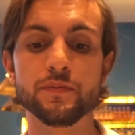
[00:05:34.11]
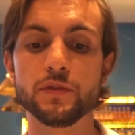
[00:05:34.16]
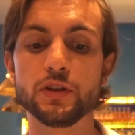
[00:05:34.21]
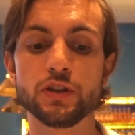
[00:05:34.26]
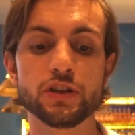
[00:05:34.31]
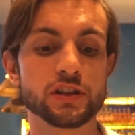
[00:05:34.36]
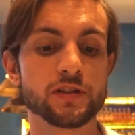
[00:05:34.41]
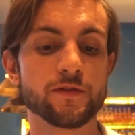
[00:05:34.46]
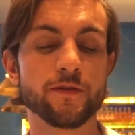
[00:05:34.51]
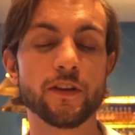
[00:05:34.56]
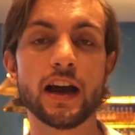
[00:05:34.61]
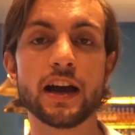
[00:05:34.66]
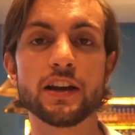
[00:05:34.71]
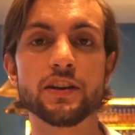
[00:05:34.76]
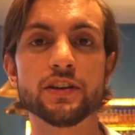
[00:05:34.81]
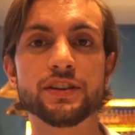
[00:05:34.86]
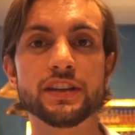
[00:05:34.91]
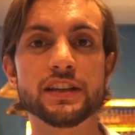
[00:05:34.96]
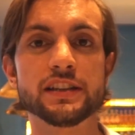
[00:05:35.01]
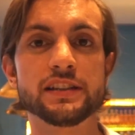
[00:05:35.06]
You just fill out
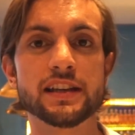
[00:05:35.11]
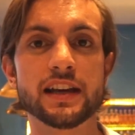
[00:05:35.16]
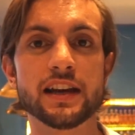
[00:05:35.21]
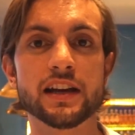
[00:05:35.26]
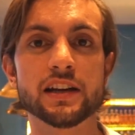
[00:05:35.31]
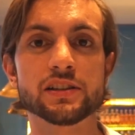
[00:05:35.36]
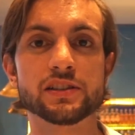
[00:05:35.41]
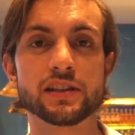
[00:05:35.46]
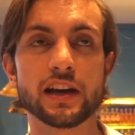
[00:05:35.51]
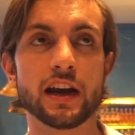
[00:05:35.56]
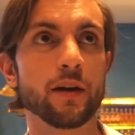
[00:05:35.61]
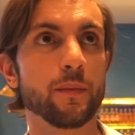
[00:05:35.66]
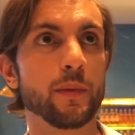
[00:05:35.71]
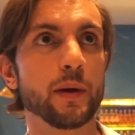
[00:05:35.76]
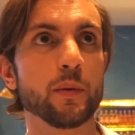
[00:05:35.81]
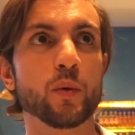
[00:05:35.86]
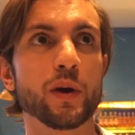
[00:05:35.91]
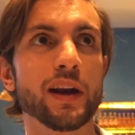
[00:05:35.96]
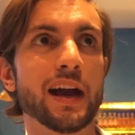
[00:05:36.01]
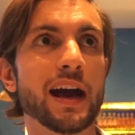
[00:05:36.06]
your details. I
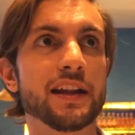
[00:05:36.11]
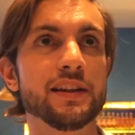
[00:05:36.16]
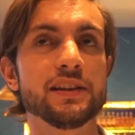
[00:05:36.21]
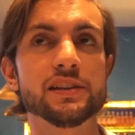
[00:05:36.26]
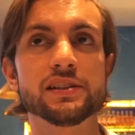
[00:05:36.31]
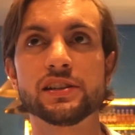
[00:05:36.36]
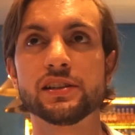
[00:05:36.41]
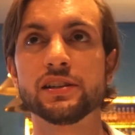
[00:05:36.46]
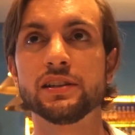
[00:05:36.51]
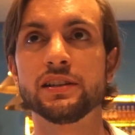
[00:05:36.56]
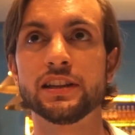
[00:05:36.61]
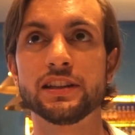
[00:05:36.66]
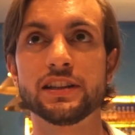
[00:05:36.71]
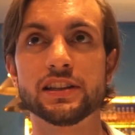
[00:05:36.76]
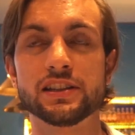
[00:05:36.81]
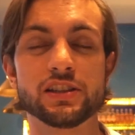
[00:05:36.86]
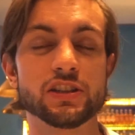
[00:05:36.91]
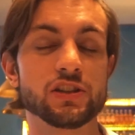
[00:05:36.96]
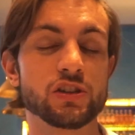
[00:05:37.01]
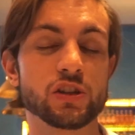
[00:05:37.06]
remember when I did
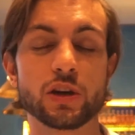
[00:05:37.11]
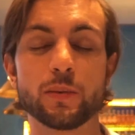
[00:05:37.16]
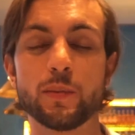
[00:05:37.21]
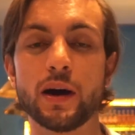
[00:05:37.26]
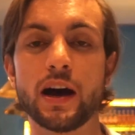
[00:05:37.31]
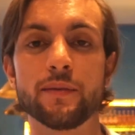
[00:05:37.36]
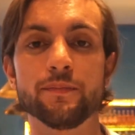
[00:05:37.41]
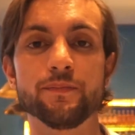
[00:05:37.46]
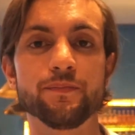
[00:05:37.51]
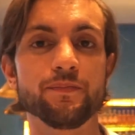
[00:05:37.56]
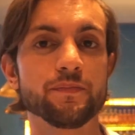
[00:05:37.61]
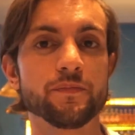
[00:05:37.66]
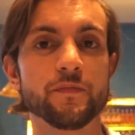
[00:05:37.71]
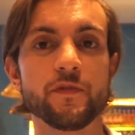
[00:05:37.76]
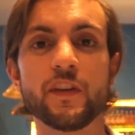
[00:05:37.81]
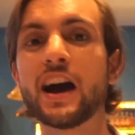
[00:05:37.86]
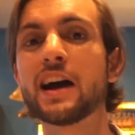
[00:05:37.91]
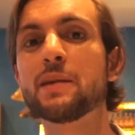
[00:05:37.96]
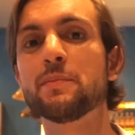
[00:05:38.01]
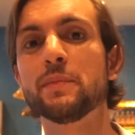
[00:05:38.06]
this, it took about
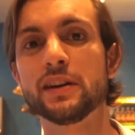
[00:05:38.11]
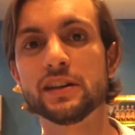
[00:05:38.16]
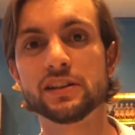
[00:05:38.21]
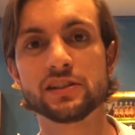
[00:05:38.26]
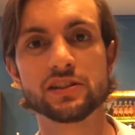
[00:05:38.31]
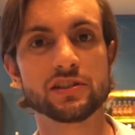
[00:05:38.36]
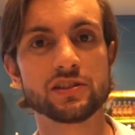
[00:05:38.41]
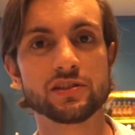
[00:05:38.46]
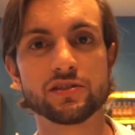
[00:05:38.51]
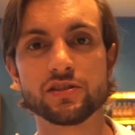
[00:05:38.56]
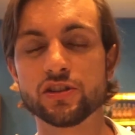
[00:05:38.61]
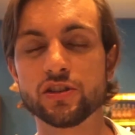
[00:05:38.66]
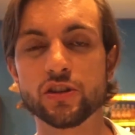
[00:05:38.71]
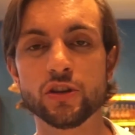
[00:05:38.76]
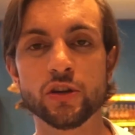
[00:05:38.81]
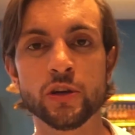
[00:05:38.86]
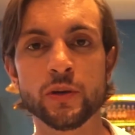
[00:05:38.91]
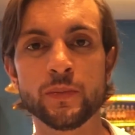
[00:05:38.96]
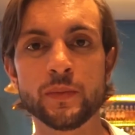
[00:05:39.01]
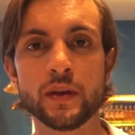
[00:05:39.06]
5 minutes to
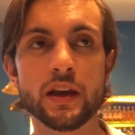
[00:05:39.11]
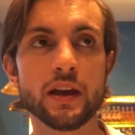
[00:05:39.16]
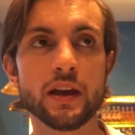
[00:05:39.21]
do.